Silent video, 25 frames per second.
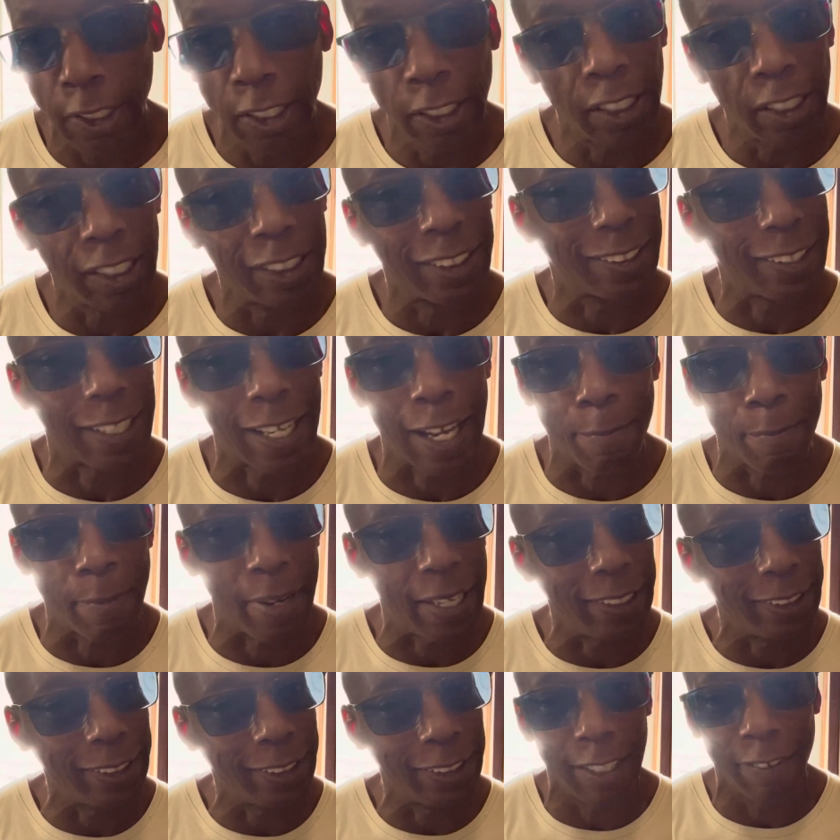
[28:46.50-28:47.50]
Because I
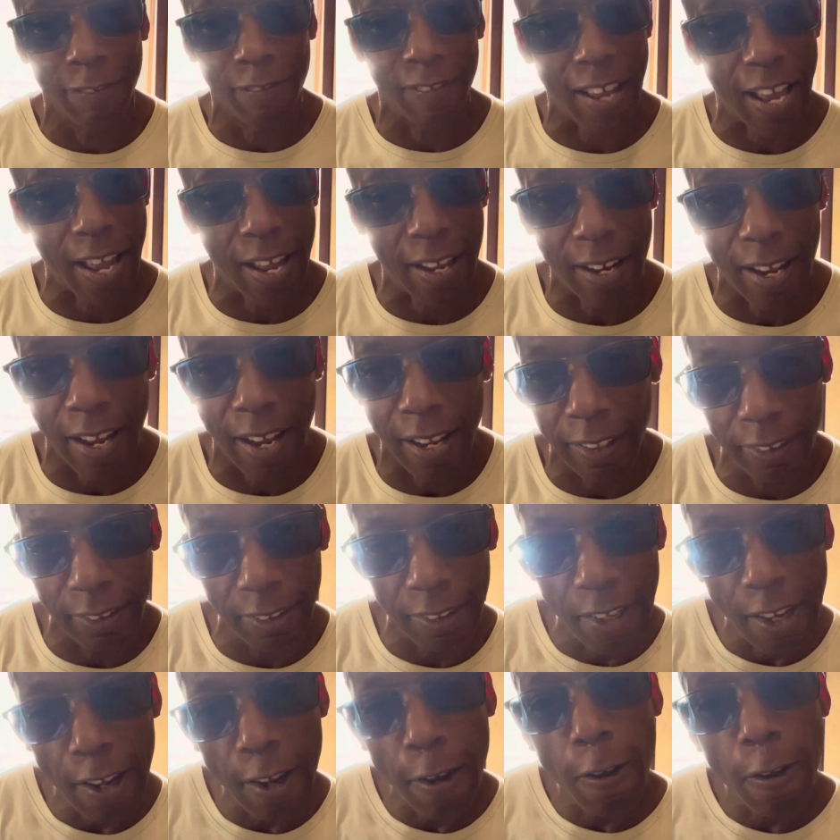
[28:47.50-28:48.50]
might send $5.
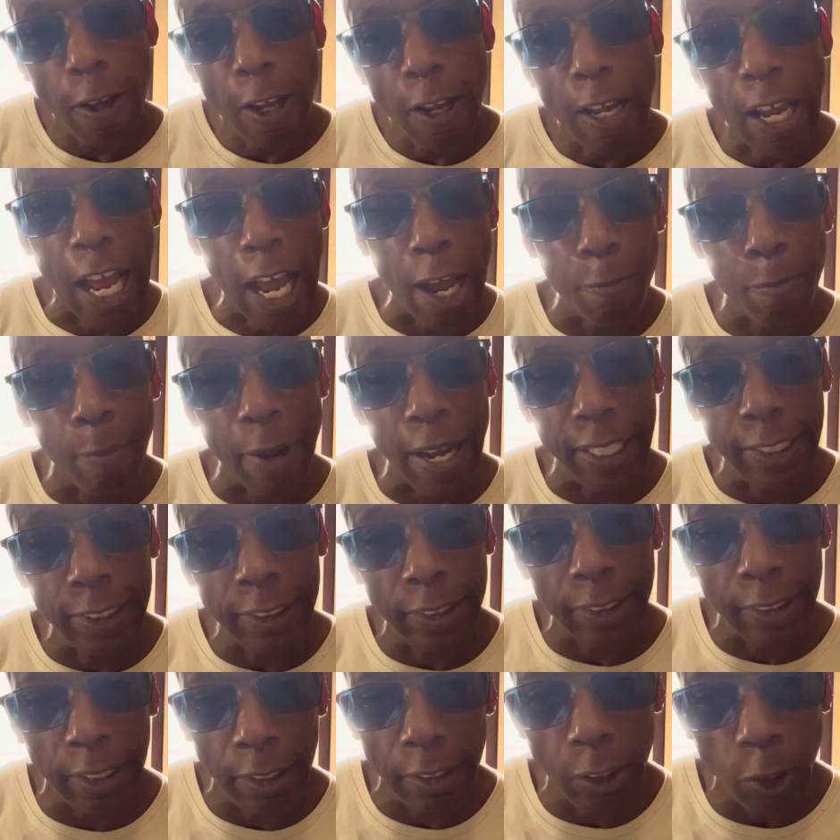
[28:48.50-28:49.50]
I might
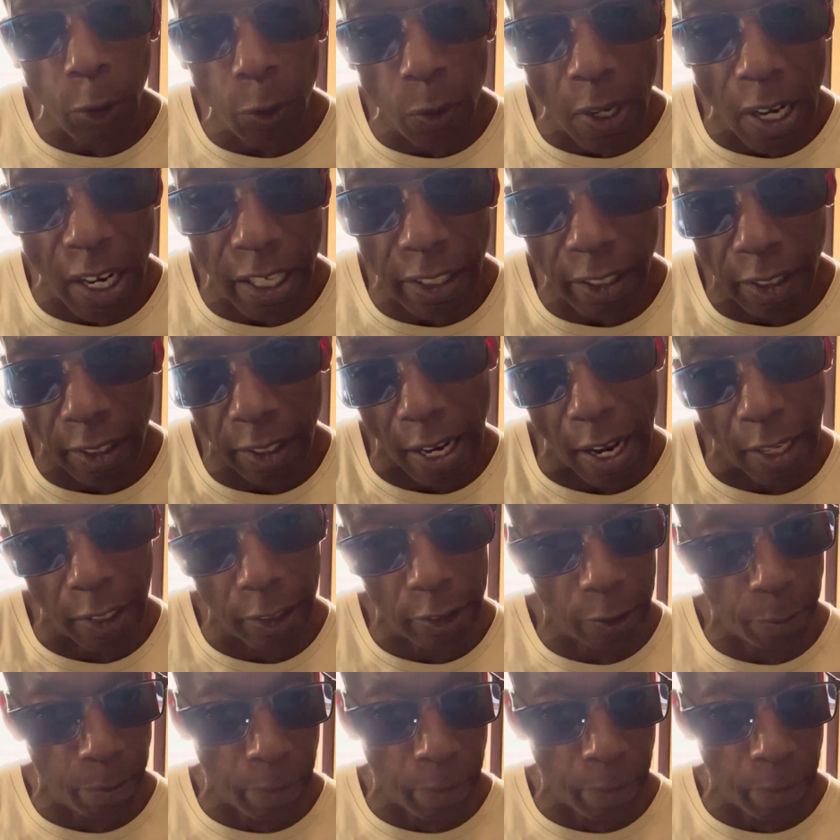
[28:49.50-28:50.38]
send $200.